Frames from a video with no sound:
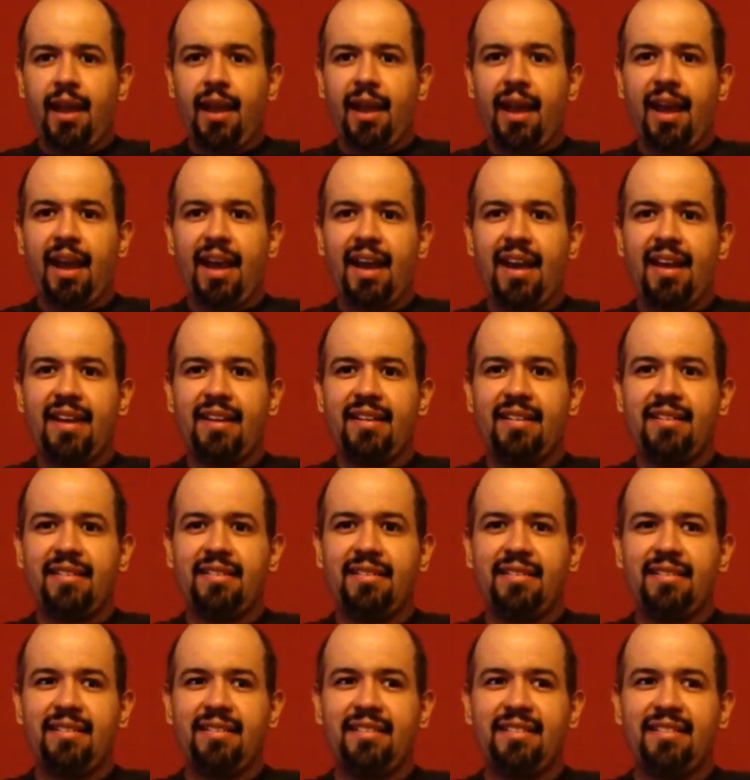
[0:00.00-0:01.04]

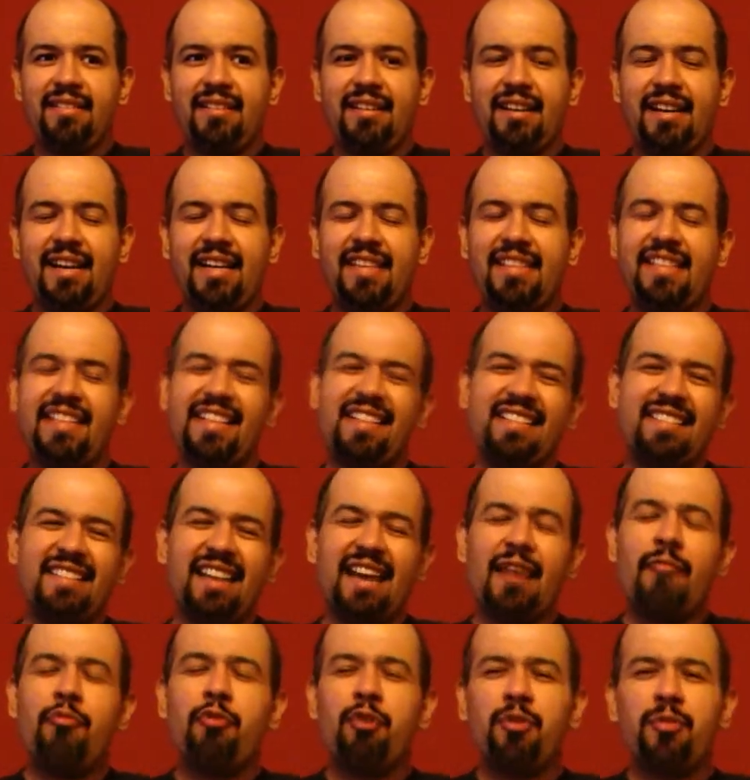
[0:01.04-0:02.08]
And
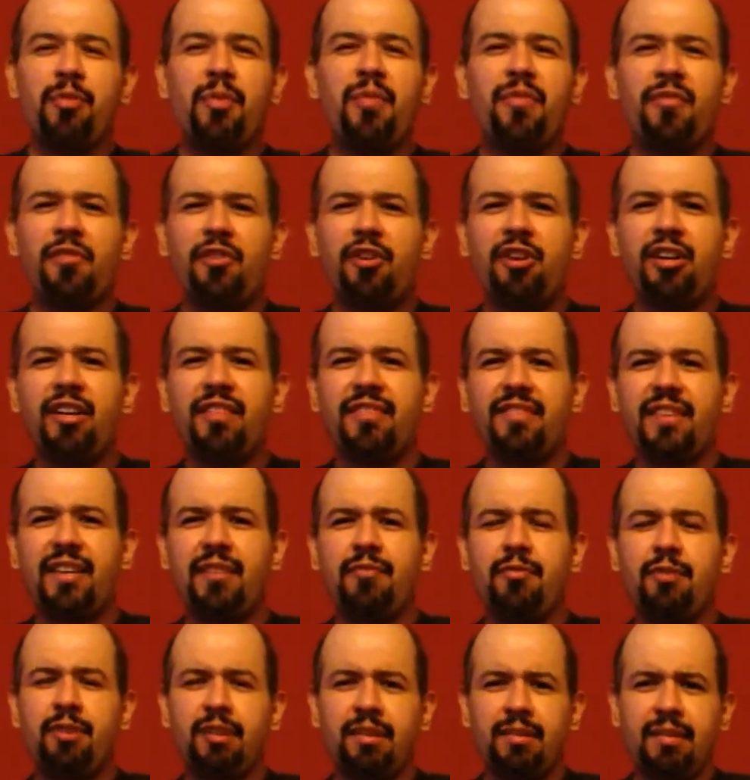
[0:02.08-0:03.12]
I would have preferred if they
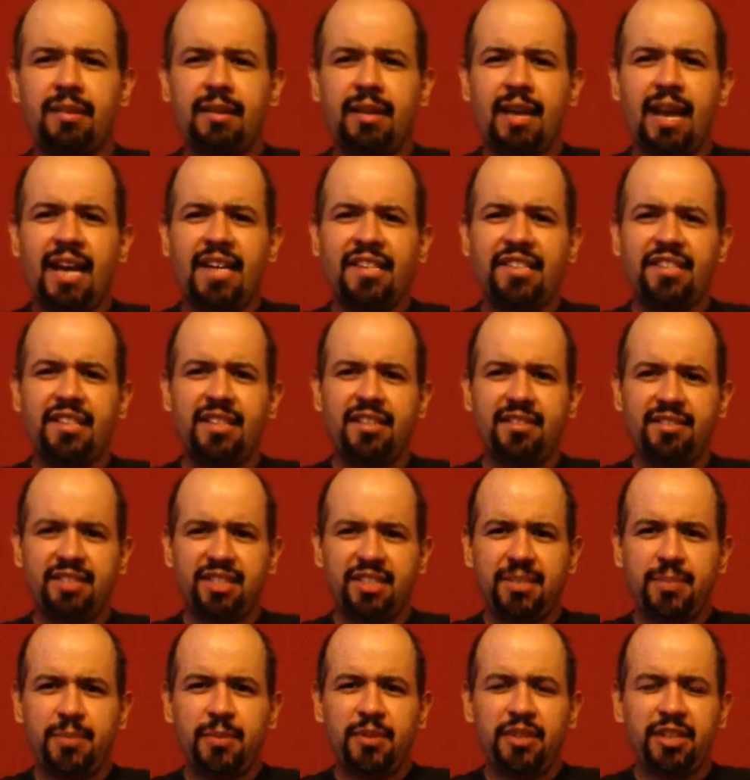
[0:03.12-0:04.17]
would actually
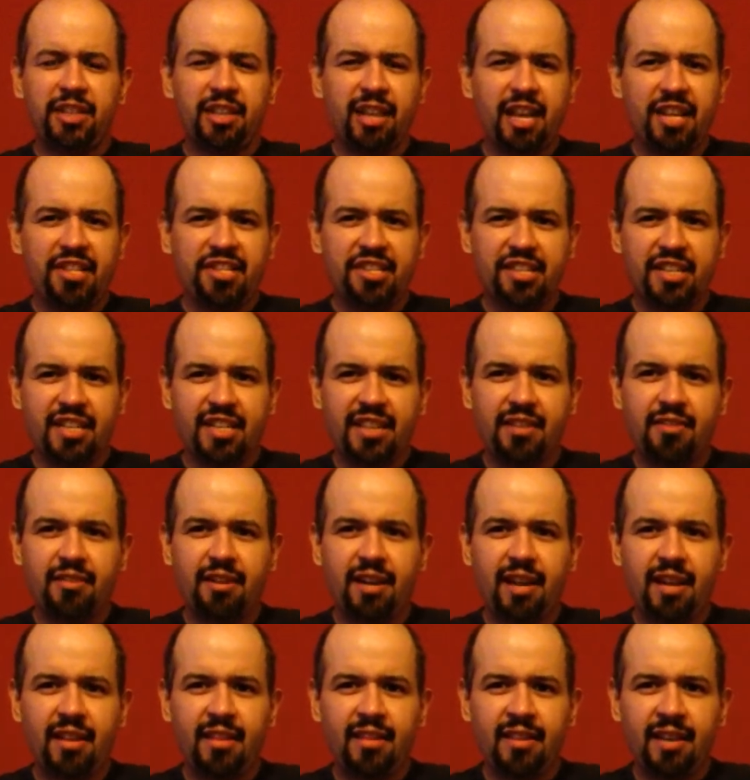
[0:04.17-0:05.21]
just put the logic in there
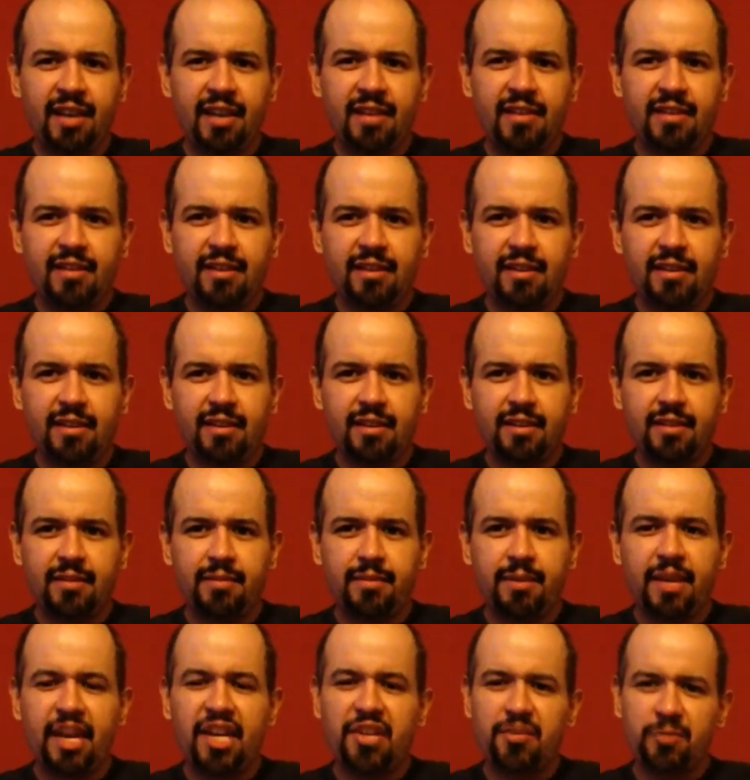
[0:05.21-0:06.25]
and let
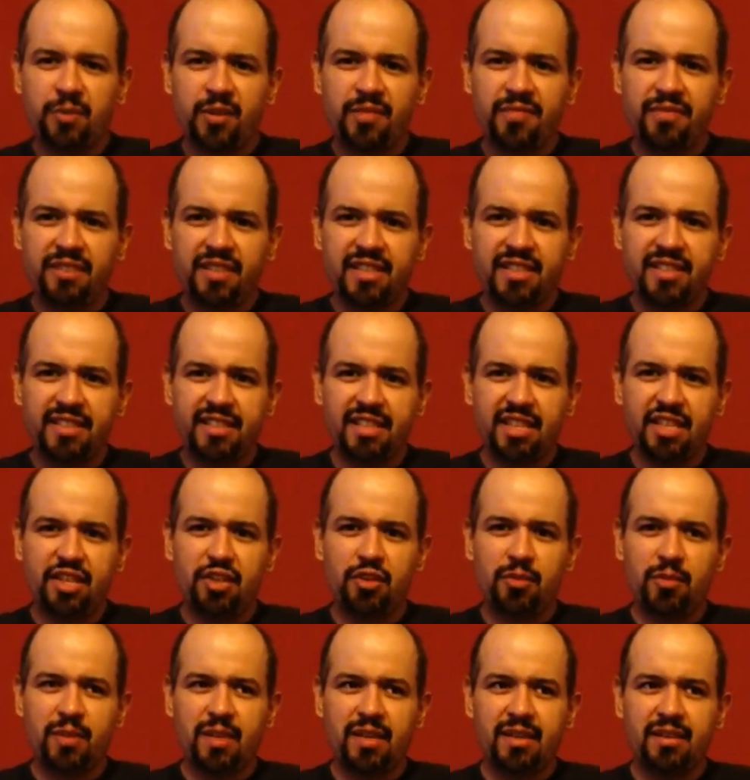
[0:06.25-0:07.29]
Paige win via
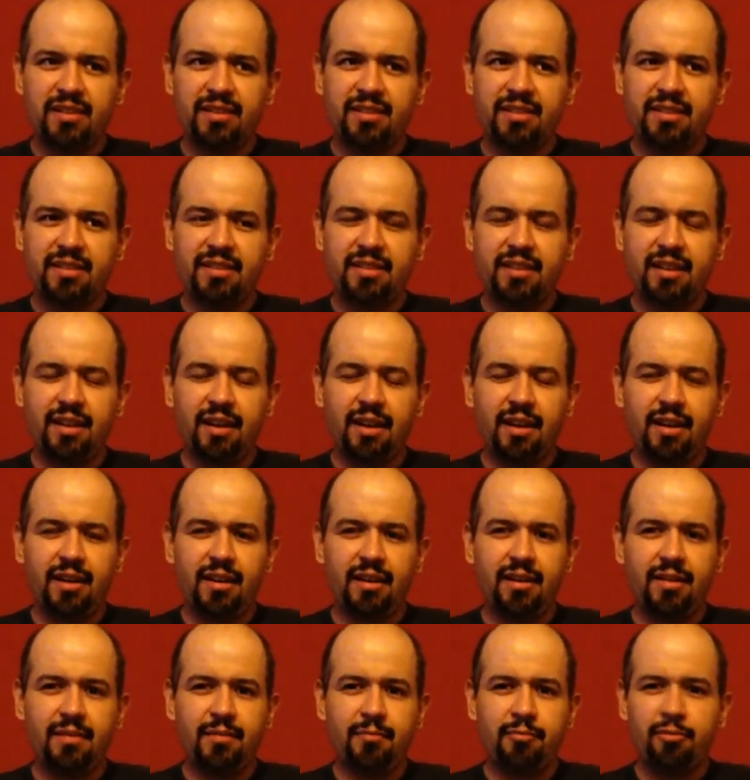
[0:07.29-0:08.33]
DQ, because
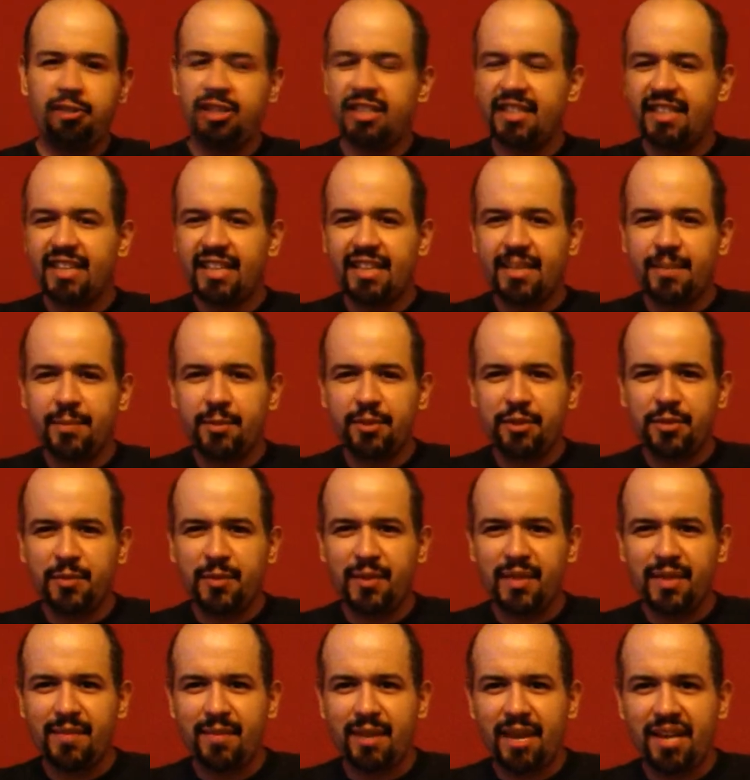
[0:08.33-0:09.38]
Bree's not supposed to
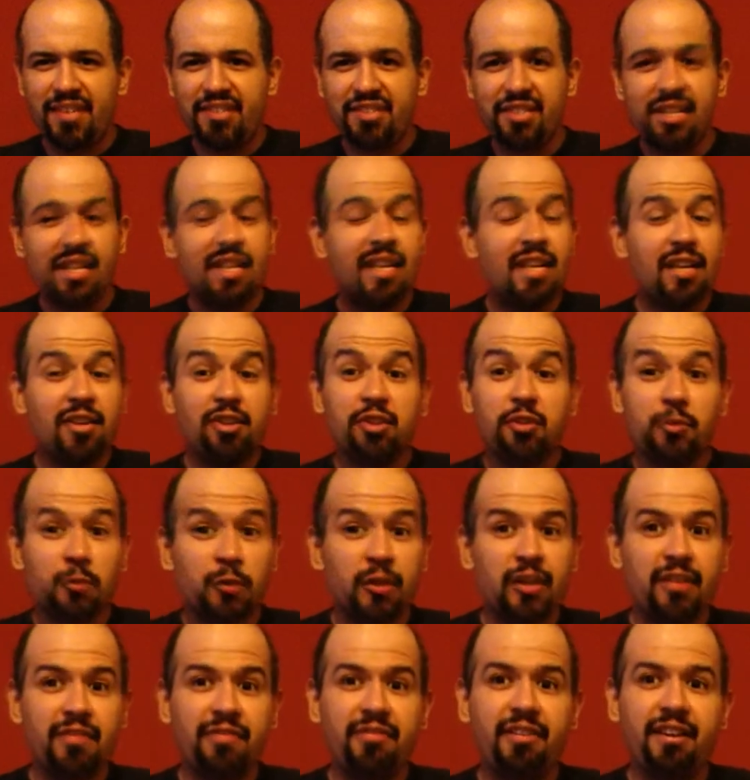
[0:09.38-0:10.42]
be in the match. It was
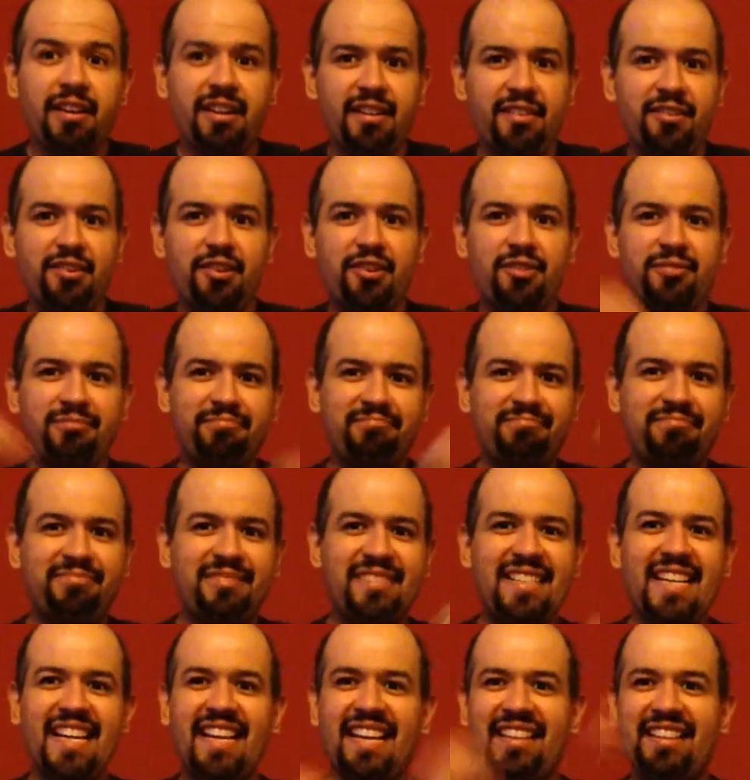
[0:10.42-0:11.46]
really funny, her
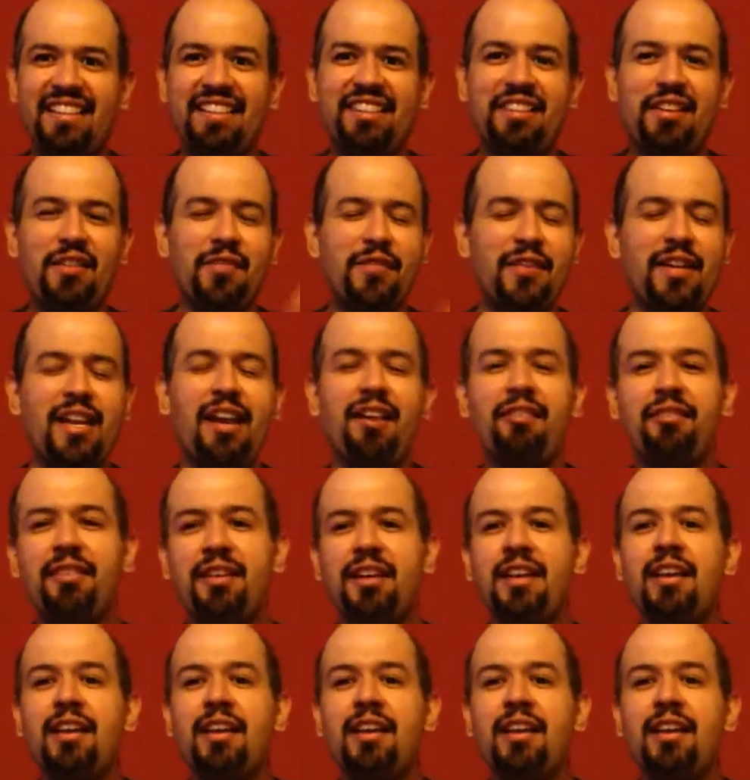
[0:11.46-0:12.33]
taking the stuffing out.